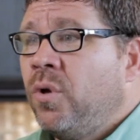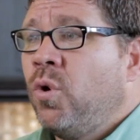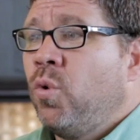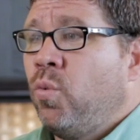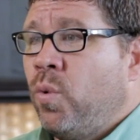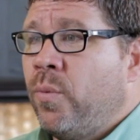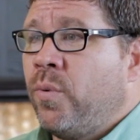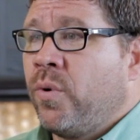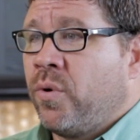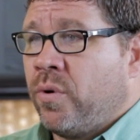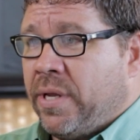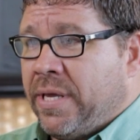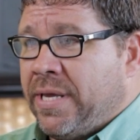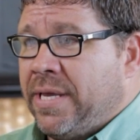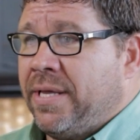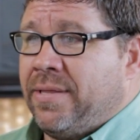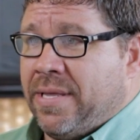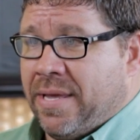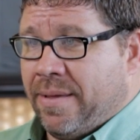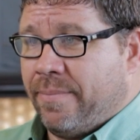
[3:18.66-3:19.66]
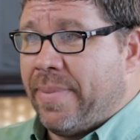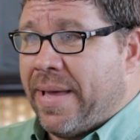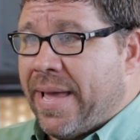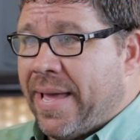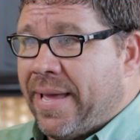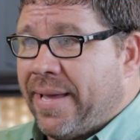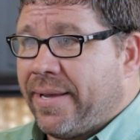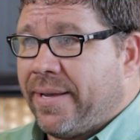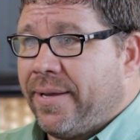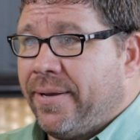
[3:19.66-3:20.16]
we were going to get that
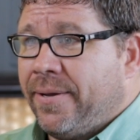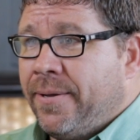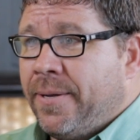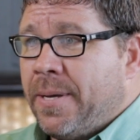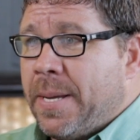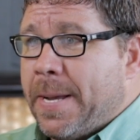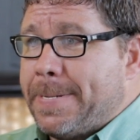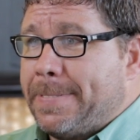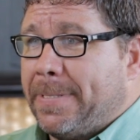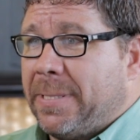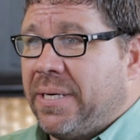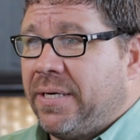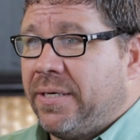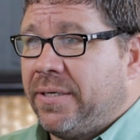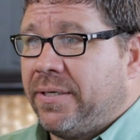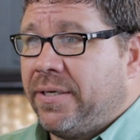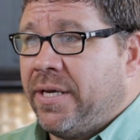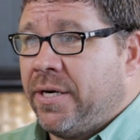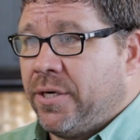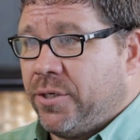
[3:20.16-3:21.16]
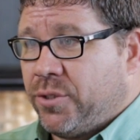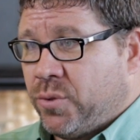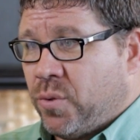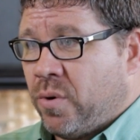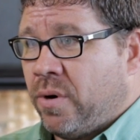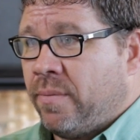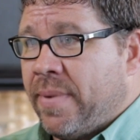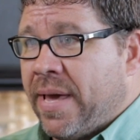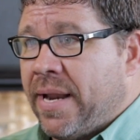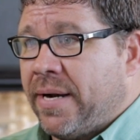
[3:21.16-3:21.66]
back in a
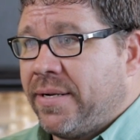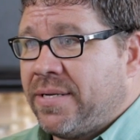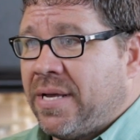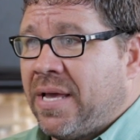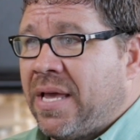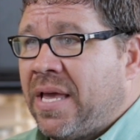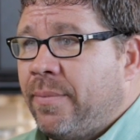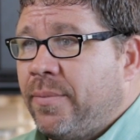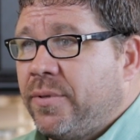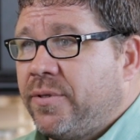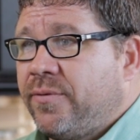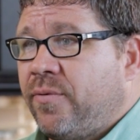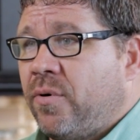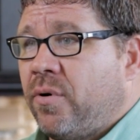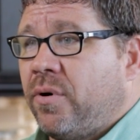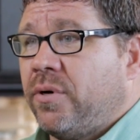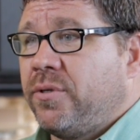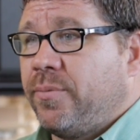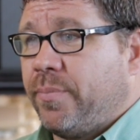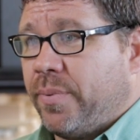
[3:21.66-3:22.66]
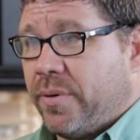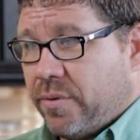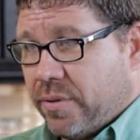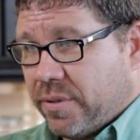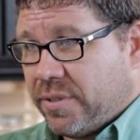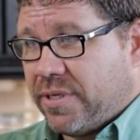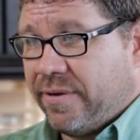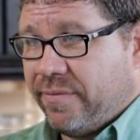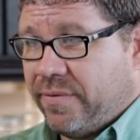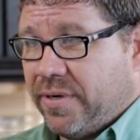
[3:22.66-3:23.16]
short amount of time as far as
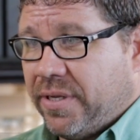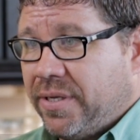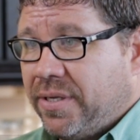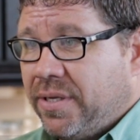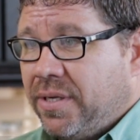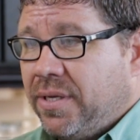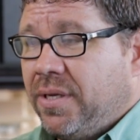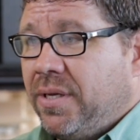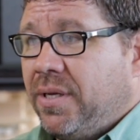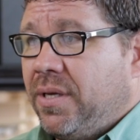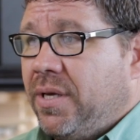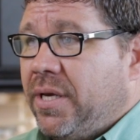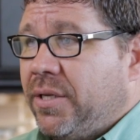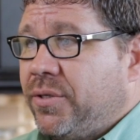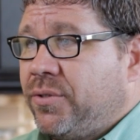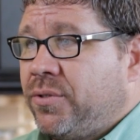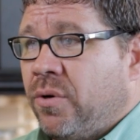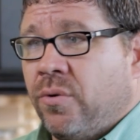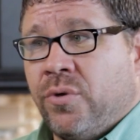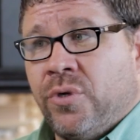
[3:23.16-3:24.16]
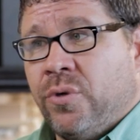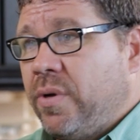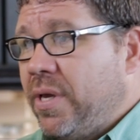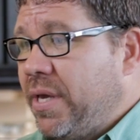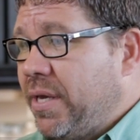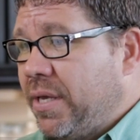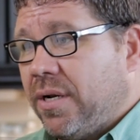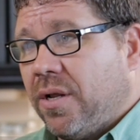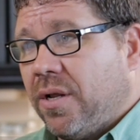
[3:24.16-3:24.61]
productivity. And so you hit